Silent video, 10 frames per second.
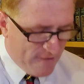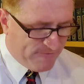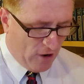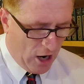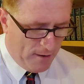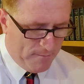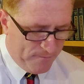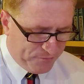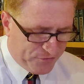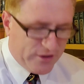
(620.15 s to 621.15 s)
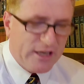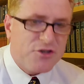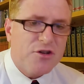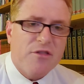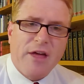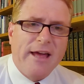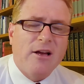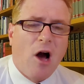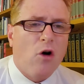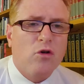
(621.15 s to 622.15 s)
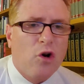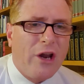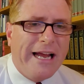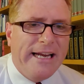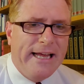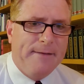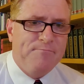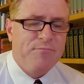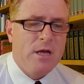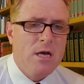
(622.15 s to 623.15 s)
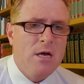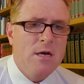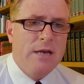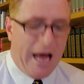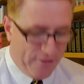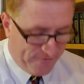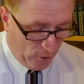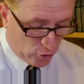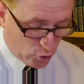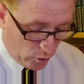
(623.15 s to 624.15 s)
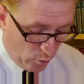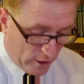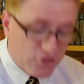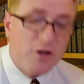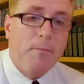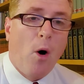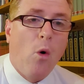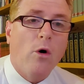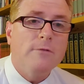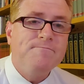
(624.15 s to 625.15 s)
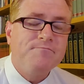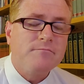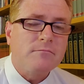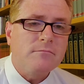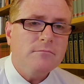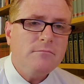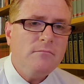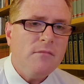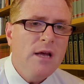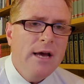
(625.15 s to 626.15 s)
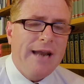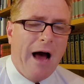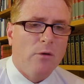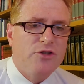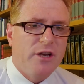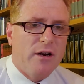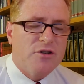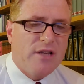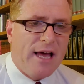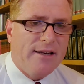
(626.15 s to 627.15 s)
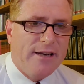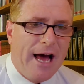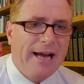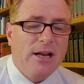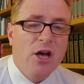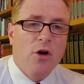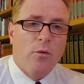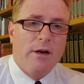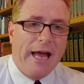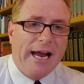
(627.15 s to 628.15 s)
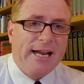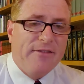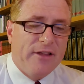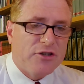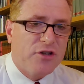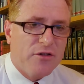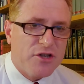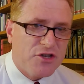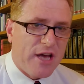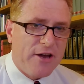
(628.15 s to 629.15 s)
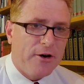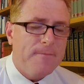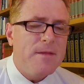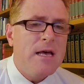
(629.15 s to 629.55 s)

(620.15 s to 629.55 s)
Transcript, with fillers: from this thing called gleaning. Now, the first one was the poor. Now, I want you to understand tonight, relating this to the sinner,